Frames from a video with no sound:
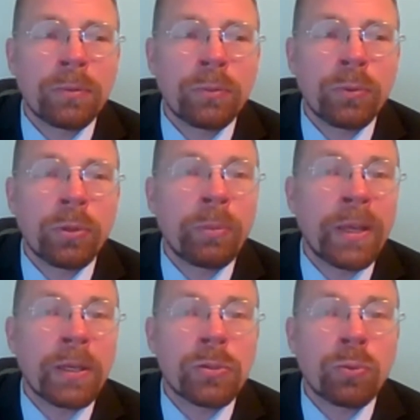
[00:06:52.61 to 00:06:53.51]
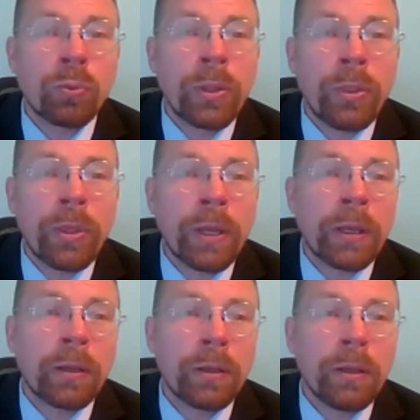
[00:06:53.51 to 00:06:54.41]
make us
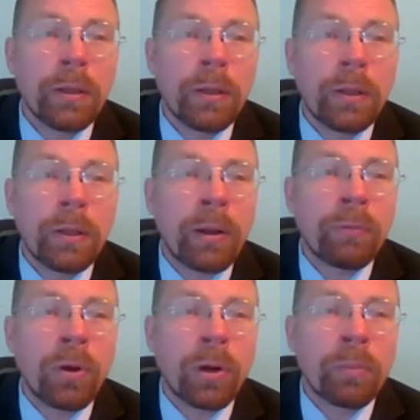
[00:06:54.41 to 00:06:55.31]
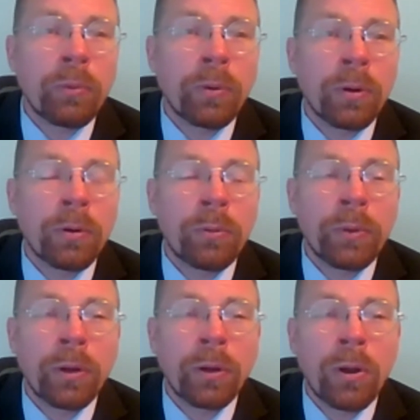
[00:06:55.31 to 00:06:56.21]
rethink the amount of harm that
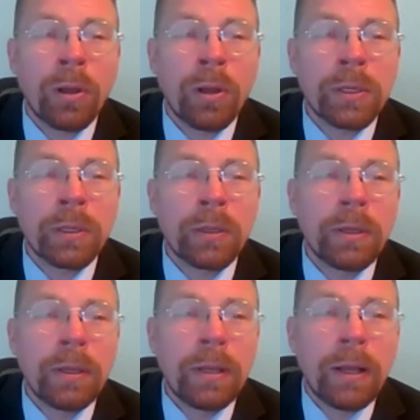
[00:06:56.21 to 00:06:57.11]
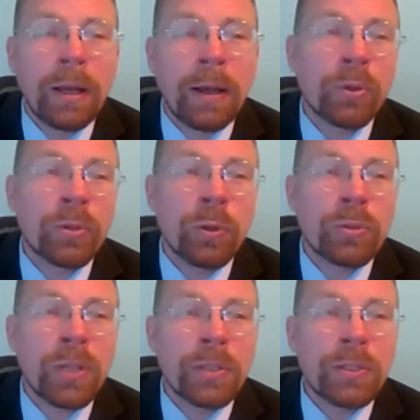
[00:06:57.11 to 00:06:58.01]
we are causing. There is no
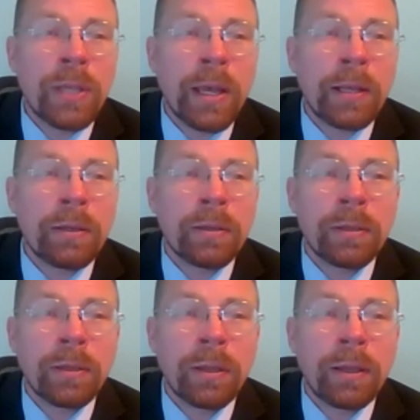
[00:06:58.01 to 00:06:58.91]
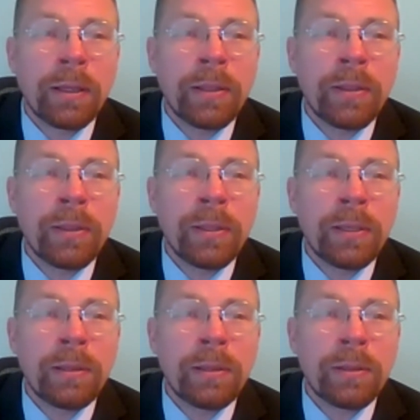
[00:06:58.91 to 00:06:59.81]
sunset in
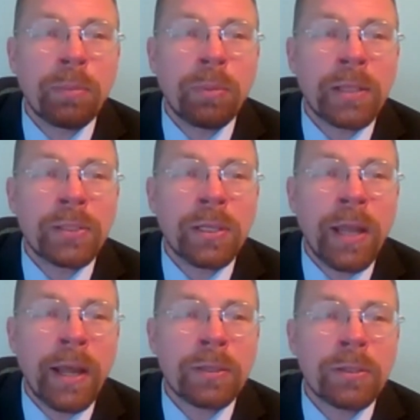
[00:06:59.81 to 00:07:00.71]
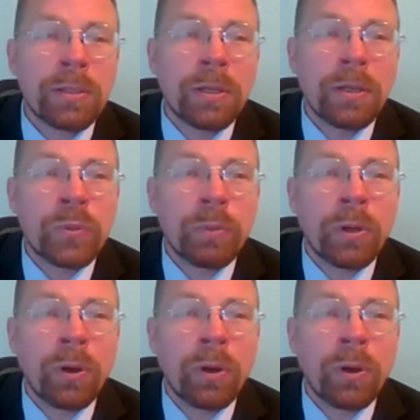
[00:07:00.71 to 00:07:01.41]
the plastic tax. This would be an